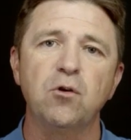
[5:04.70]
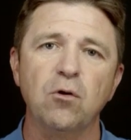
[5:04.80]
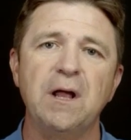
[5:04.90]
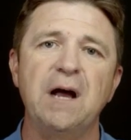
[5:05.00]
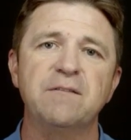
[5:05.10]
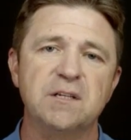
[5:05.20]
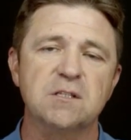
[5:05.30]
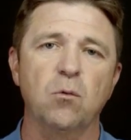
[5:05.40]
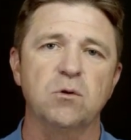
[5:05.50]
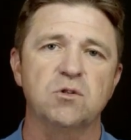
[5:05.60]
your life to his
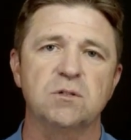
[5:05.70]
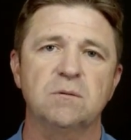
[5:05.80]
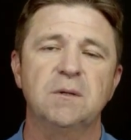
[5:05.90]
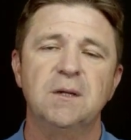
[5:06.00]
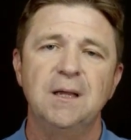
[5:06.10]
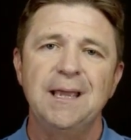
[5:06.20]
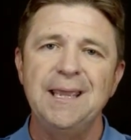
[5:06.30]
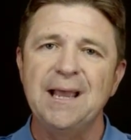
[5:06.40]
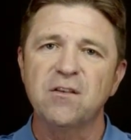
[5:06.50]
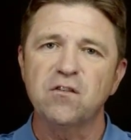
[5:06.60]
lordship.
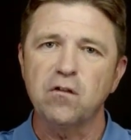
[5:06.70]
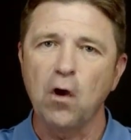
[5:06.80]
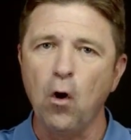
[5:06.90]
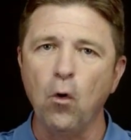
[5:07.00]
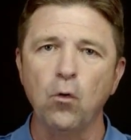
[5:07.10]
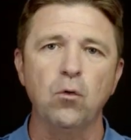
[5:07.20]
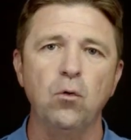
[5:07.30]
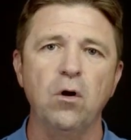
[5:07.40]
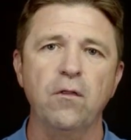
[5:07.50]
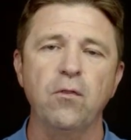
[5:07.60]
He has
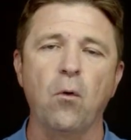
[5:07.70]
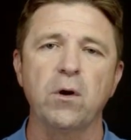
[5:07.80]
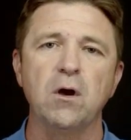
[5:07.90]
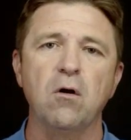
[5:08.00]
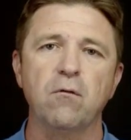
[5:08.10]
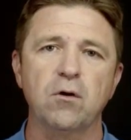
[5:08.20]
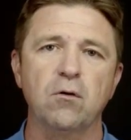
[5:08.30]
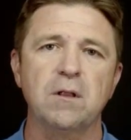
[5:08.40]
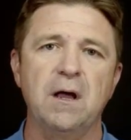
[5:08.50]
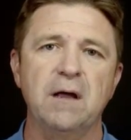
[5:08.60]
total authority over
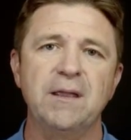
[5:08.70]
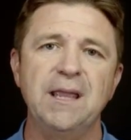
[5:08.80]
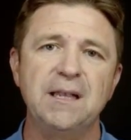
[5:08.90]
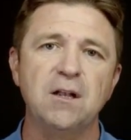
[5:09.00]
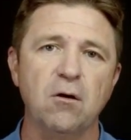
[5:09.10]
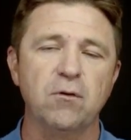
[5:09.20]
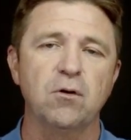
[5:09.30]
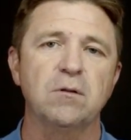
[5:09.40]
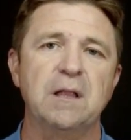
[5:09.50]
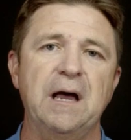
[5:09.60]
your life, in and over
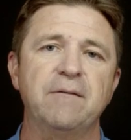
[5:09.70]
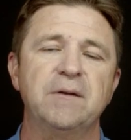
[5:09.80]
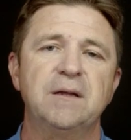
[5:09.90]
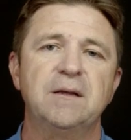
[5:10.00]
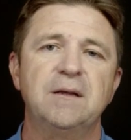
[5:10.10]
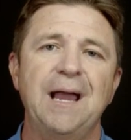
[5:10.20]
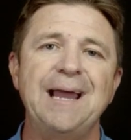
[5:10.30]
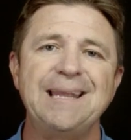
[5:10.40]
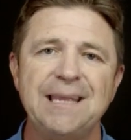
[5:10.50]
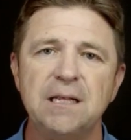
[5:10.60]
your life.
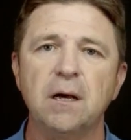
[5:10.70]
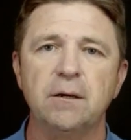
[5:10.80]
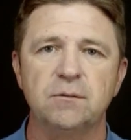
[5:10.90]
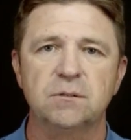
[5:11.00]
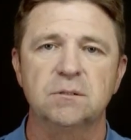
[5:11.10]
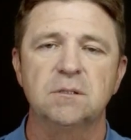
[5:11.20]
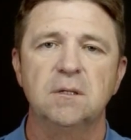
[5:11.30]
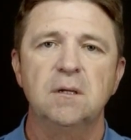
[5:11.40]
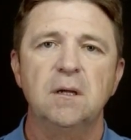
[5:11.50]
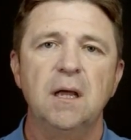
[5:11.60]
And he knows.
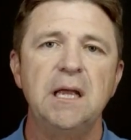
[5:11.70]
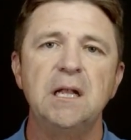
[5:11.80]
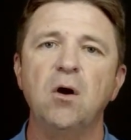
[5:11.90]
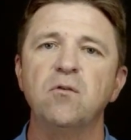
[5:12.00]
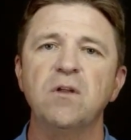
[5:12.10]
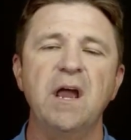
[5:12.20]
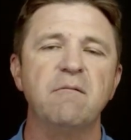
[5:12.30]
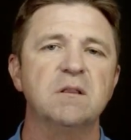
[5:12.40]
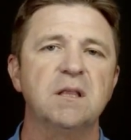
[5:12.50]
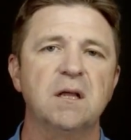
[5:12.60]
He knows
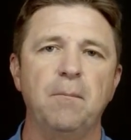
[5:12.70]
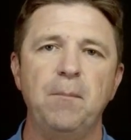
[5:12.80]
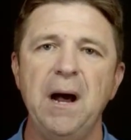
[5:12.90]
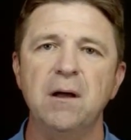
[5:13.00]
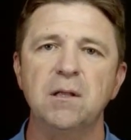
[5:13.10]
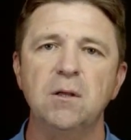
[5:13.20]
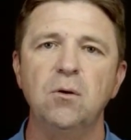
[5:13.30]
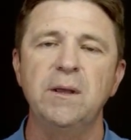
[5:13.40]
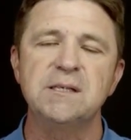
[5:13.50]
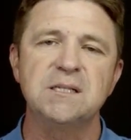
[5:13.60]
everything about
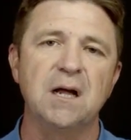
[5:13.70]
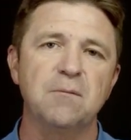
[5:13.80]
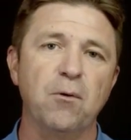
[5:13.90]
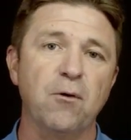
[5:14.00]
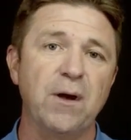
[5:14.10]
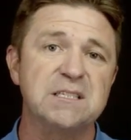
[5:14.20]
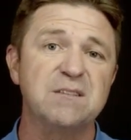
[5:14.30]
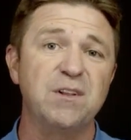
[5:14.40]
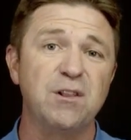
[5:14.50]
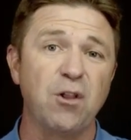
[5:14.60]
you. He's not
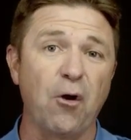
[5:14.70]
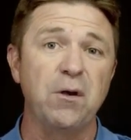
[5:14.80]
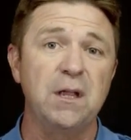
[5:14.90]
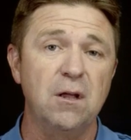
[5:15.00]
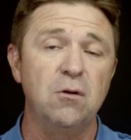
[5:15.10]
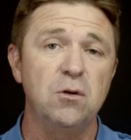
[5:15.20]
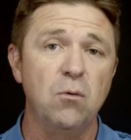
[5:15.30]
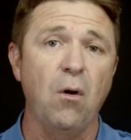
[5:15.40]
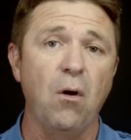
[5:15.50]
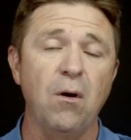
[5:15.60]
progressively learning who
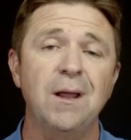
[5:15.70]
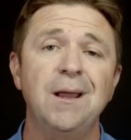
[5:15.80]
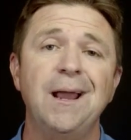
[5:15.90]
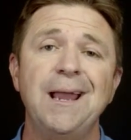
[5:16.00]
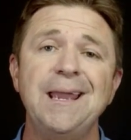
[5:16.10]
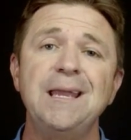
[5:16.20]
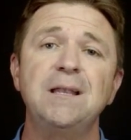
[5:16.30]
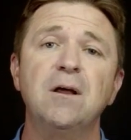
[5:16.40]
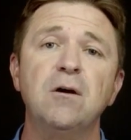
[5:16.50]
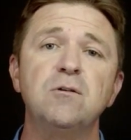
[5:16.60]
you are. He
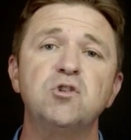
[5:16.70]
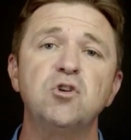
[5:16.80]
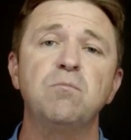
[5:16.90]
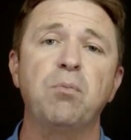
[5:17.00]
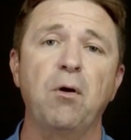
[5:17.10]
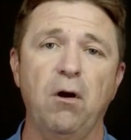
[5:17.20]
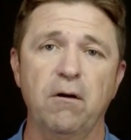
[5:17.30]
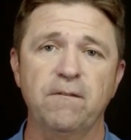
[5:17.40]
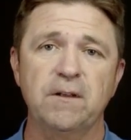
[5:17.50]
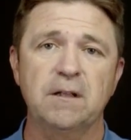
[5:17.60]
knows you
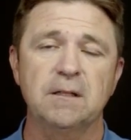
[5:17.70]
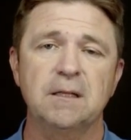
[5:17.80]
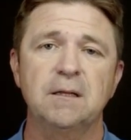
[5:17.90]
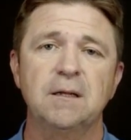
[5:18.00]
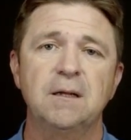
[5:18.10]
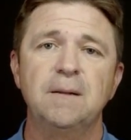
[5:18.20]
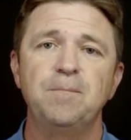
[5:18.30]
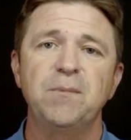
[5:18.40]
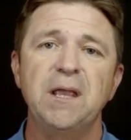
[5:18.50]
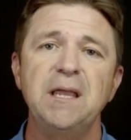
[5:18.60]
perfectly.
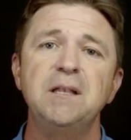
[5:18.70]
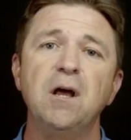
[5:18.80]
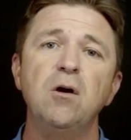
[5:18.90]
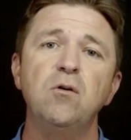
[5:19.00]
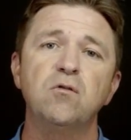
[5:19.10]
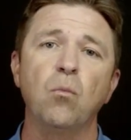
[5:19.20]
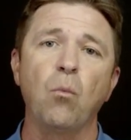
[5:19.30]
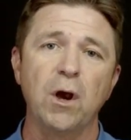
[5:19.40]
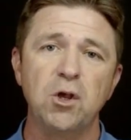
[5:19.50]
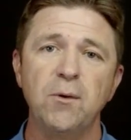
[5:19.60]
He knows
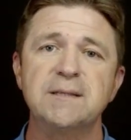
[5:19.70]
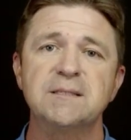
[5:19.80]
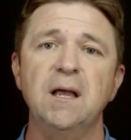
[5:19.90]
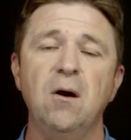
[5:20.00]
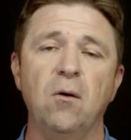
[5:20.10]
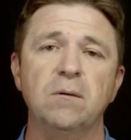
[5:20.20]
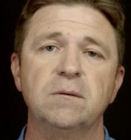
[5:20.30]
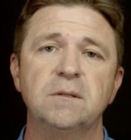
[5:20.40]
where you excel.